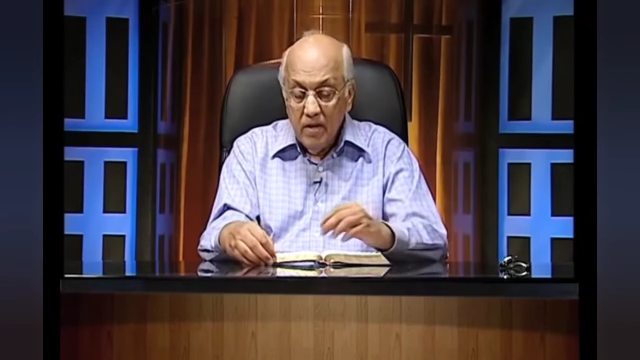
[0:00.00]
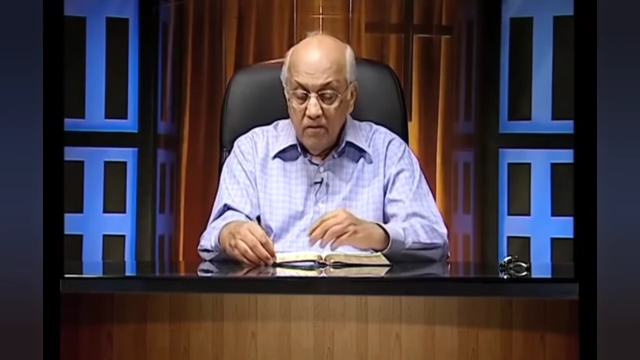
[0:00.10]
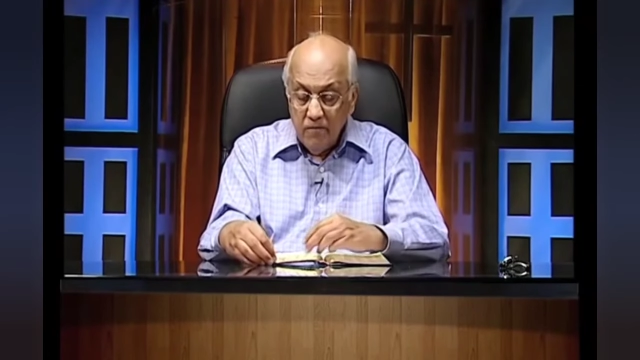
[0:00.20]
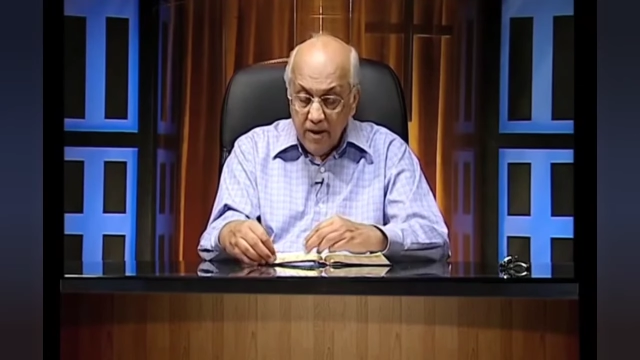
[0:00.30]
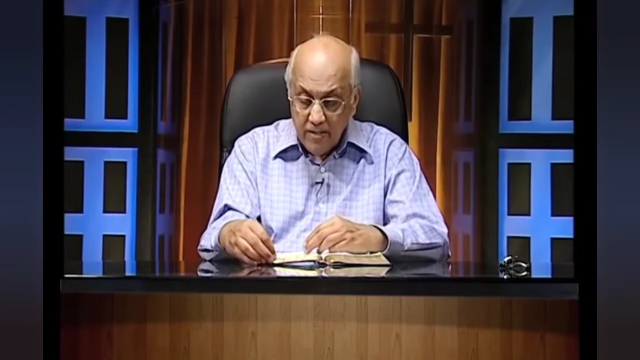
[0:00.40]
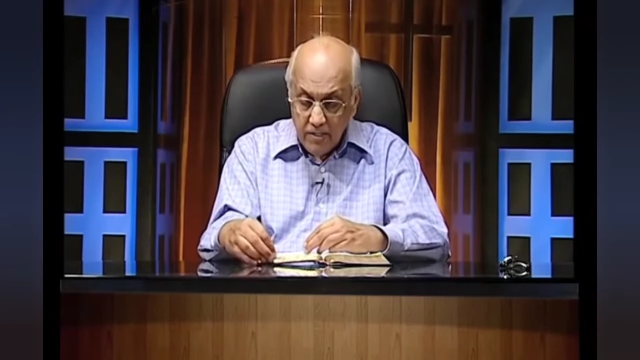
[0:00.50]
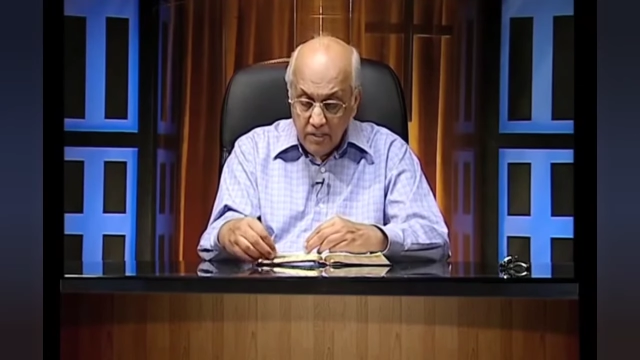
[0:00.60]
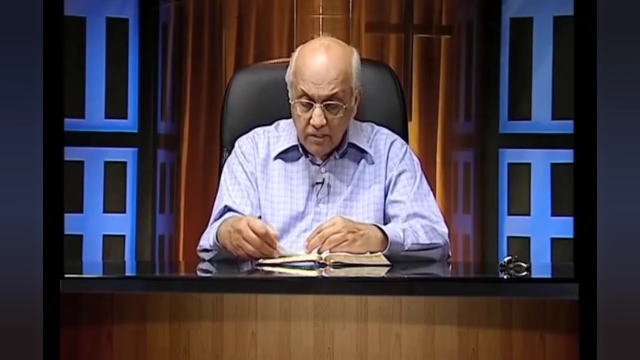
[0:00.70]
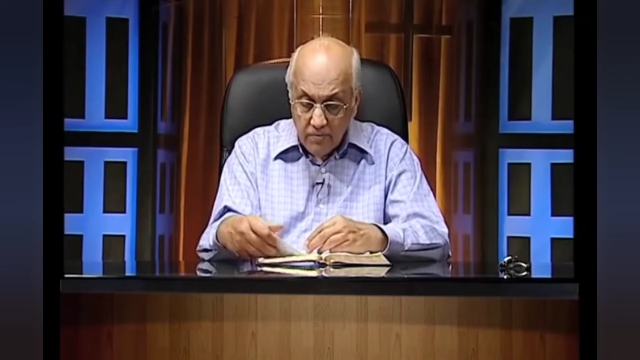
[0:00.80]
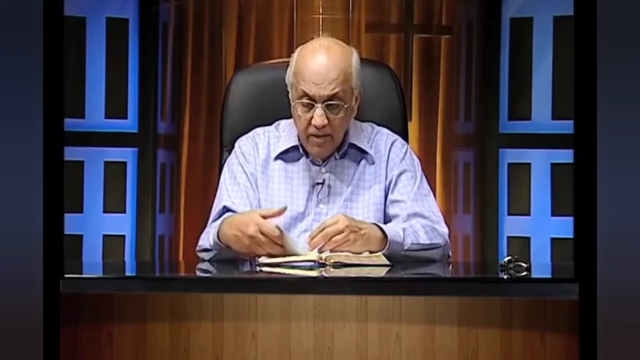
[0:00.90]
In fact,
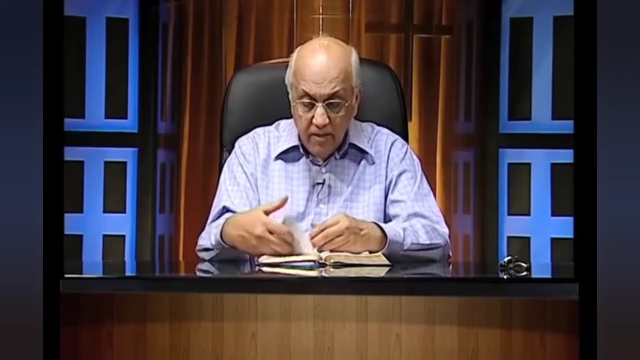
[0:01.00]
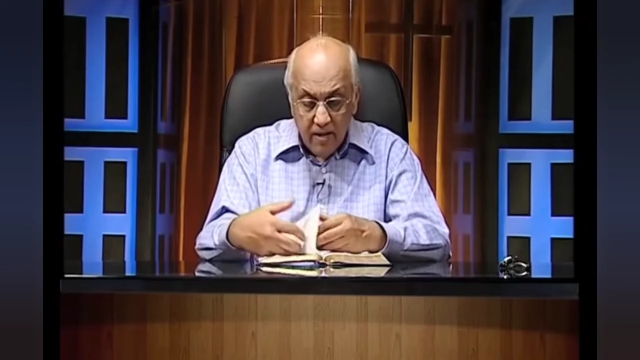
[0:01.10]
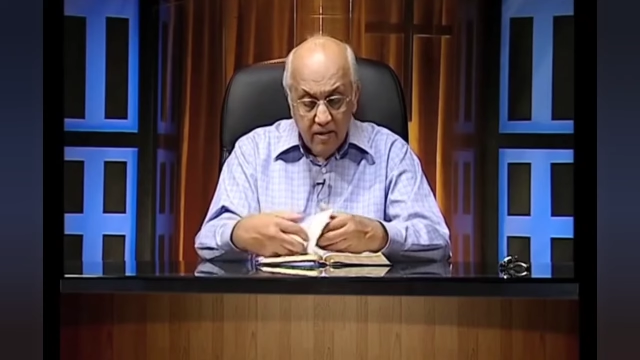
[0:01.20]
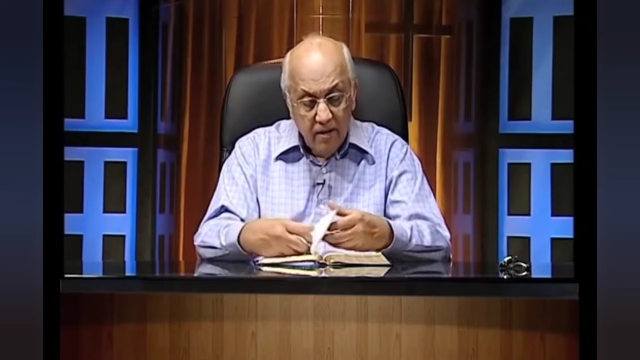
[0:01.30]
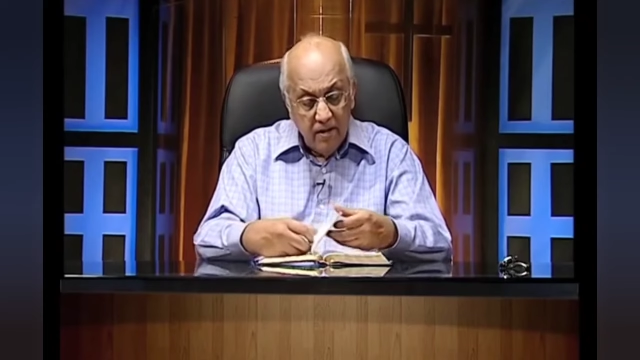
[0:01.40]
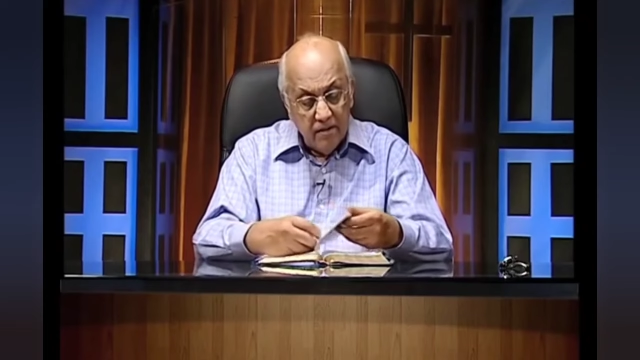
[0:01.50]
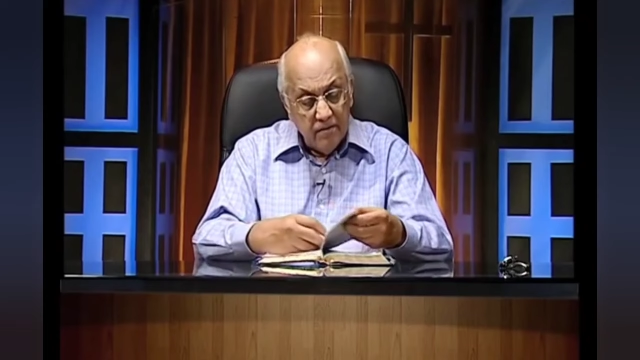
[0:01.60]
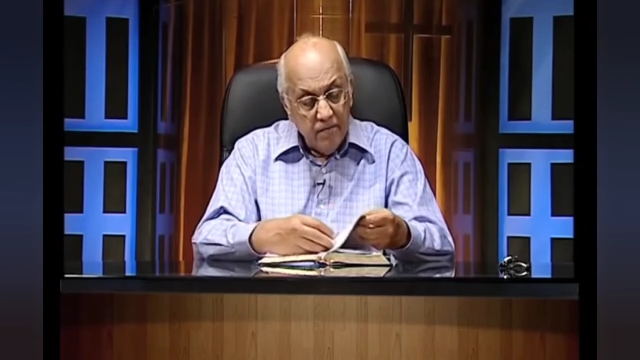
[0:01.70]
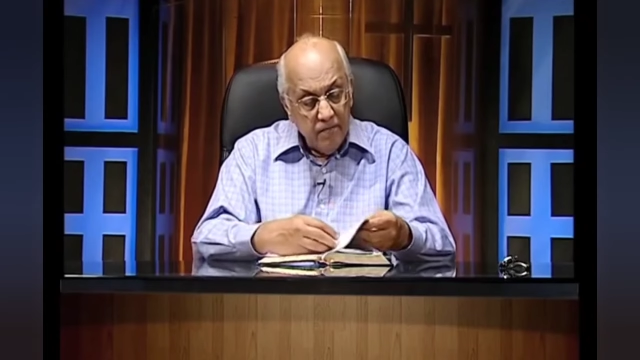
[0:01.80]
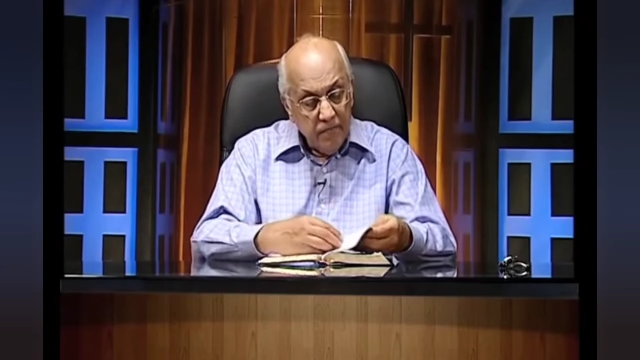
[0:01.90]
Jesus made that clear